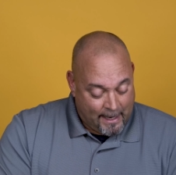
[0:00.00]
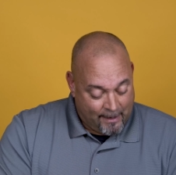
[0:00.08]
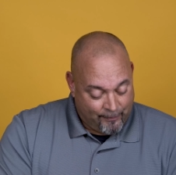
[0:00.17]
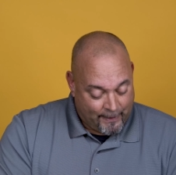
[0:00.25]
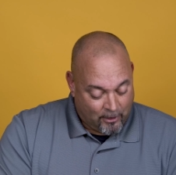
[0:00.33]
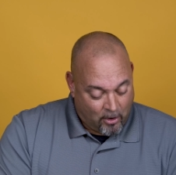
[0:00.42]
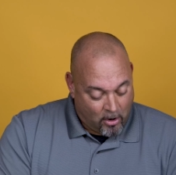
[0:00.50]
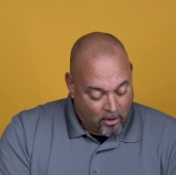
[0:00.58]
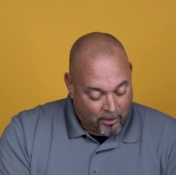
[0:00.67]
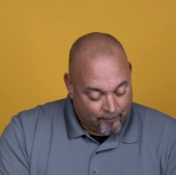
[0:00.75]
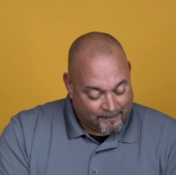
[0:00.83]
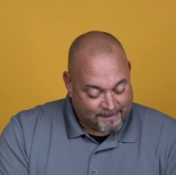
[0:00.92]
and there
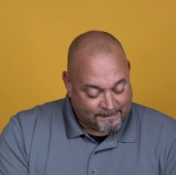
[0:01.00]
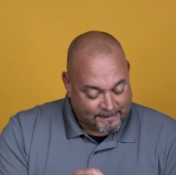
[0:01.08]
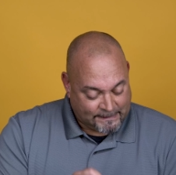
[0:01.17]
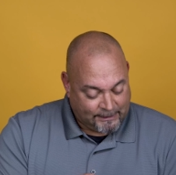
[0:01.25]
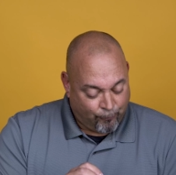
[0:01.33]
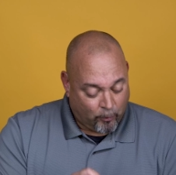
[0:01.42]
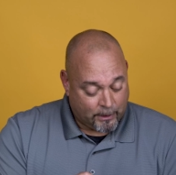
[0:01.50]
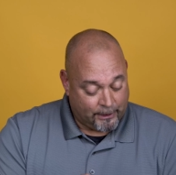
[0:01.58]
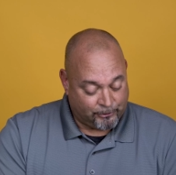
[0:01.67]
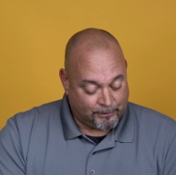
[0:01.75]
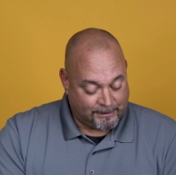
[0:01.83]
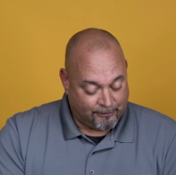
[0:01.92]
are 64
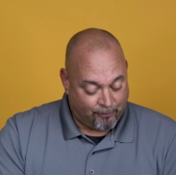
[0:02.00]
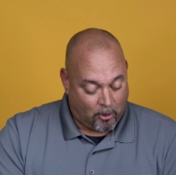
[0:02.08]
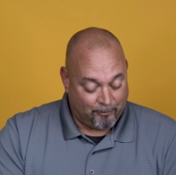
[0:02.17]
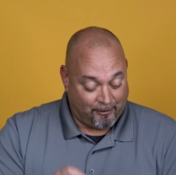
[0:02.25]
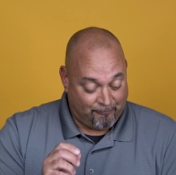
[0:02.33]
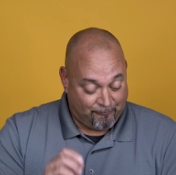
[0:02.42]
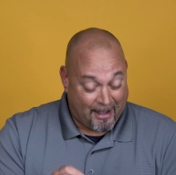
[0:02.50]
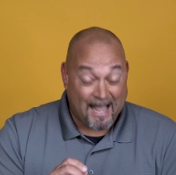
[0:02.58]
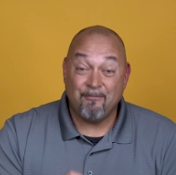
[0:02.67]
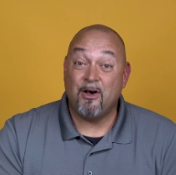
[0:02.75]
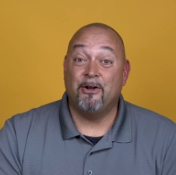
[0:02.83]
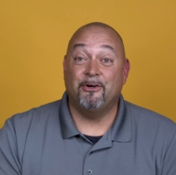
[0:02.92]
countries involved in
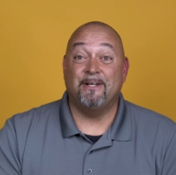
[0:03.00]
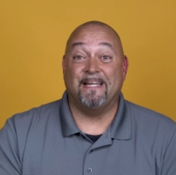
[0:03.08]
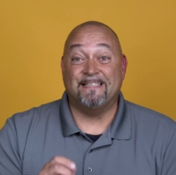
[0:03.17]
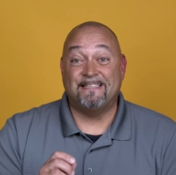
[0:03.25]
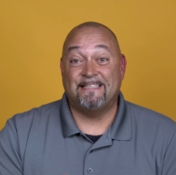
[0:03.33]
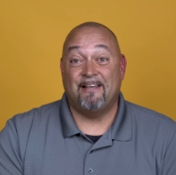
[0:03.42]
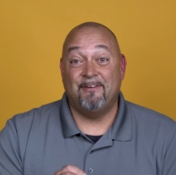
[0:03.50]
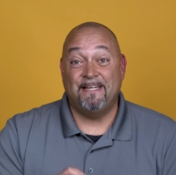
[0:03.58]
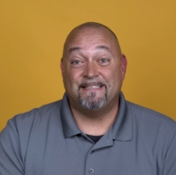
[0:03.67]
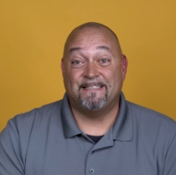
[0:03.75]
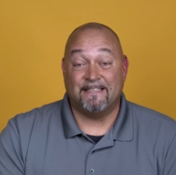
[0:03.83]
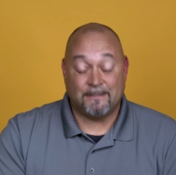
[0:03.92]

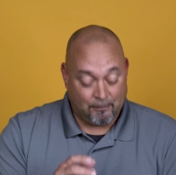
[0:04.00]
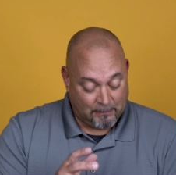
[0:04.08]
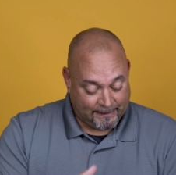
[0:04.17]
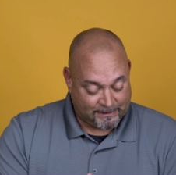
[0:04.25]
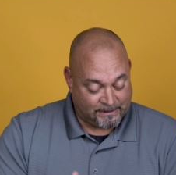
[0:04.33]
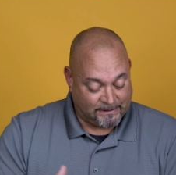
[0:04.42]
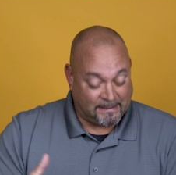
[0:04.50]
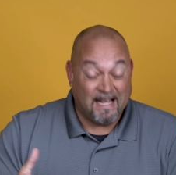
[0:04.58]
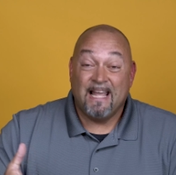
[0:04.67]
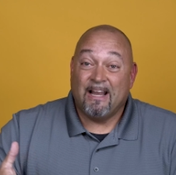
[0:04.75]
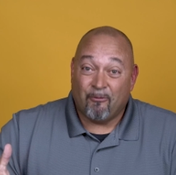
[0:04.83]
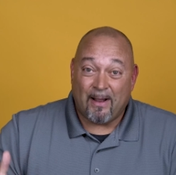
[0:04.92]
576 militias
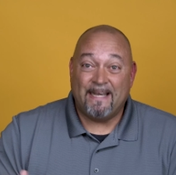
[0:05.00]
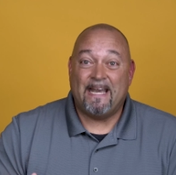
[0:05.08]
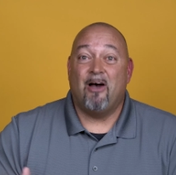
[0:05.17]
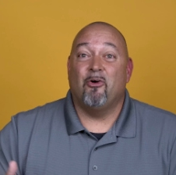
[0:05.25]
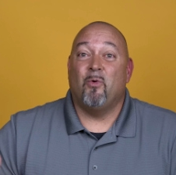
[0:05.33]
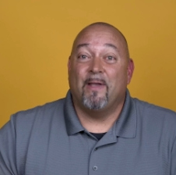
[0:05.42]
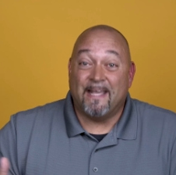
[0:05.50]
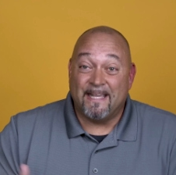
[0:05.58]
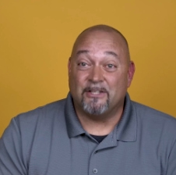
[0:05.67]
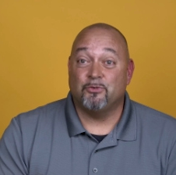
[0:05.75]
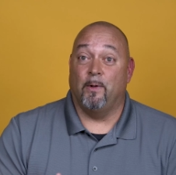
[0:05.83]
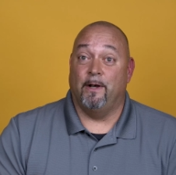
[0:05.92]
right now going
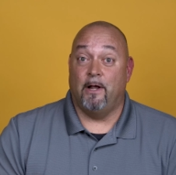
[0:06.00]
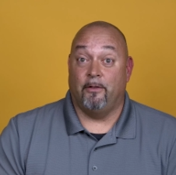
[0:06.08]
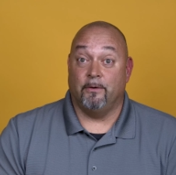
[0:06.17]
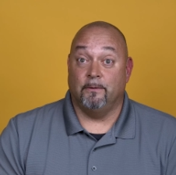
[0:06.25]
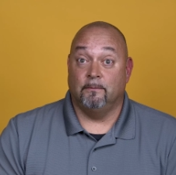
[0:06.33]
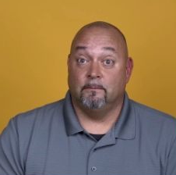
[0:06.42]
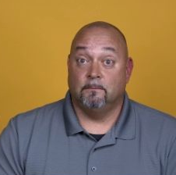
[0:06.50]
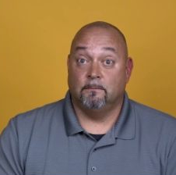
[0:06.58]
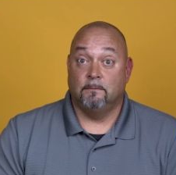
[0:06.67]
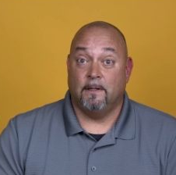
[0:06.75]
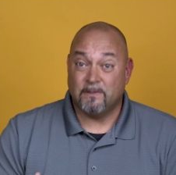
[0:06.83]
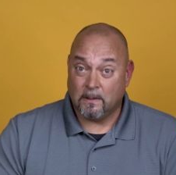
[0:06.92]
against one another.
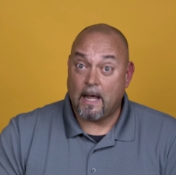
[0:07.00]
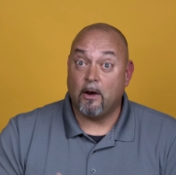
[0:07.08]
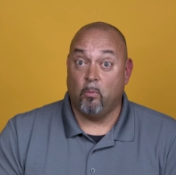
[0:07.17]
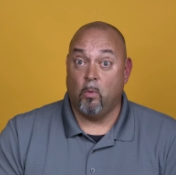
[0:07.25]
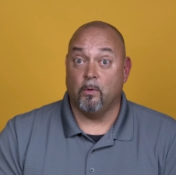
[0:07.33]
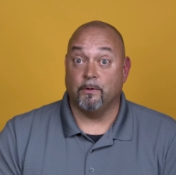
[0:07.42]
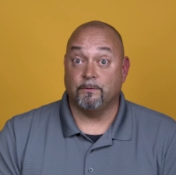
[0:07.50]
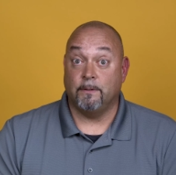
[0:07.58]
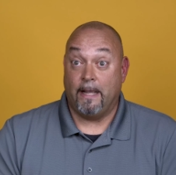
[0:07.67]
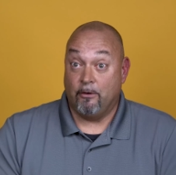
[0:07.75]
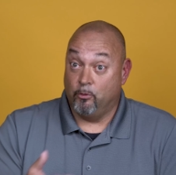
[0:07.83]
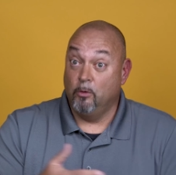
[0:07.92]
That's a lot of wars
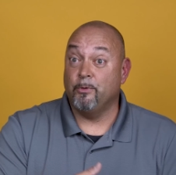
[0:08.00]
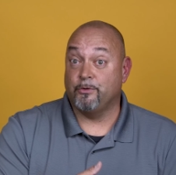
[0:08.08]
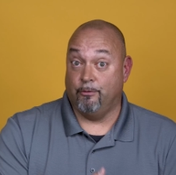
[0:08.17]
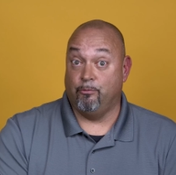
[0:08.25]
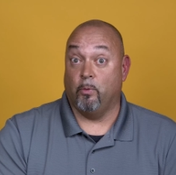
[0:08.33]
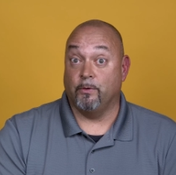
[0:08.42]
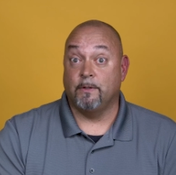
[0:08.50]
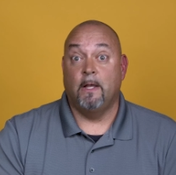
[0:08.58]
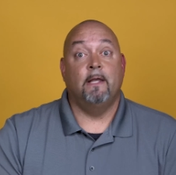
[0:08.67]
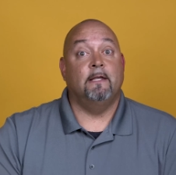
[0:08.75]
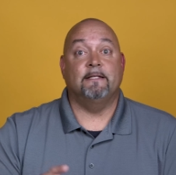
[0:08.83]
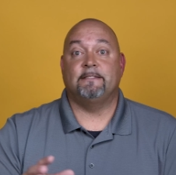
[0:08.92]
and rumors of wars.
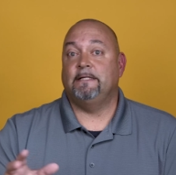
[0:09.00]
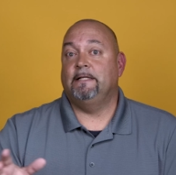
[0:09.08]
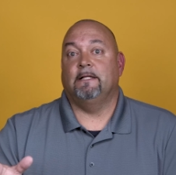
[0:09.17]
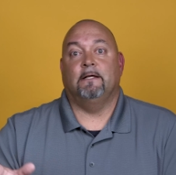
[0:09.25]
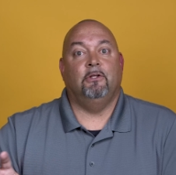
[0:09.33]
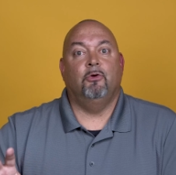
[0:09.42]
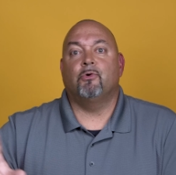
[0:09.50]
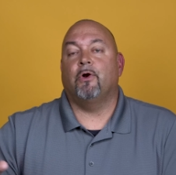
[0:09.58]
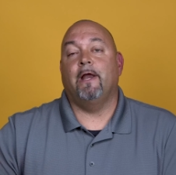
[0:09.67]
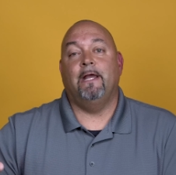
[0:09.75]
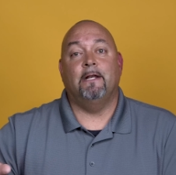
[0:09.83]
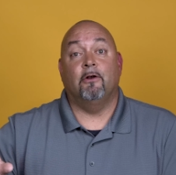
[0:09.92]
You see that
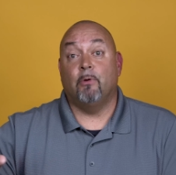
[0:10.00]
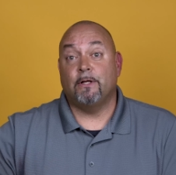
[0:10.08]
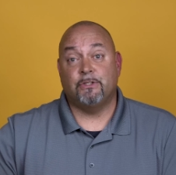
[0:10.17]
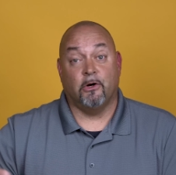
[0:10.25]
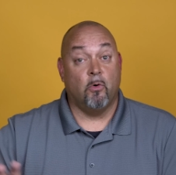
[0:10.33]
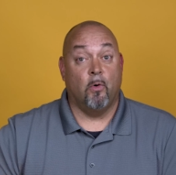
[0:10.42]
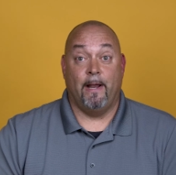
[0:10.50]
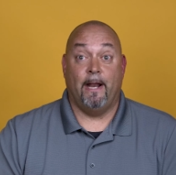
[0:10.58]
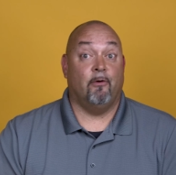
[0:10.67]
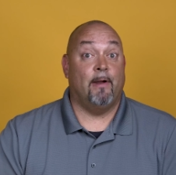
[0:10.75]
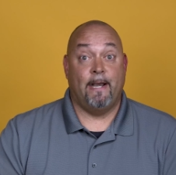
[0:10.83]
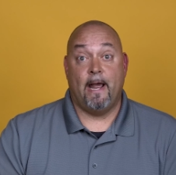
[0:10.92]
Ukraine and Russia are going at
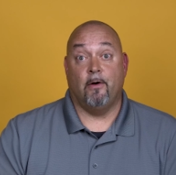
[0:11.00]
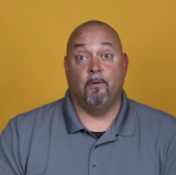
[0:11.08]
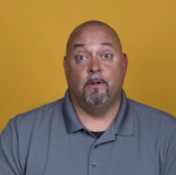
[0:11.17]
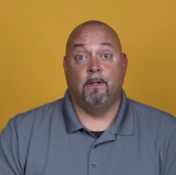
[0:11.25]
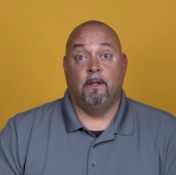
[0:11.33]
it right now.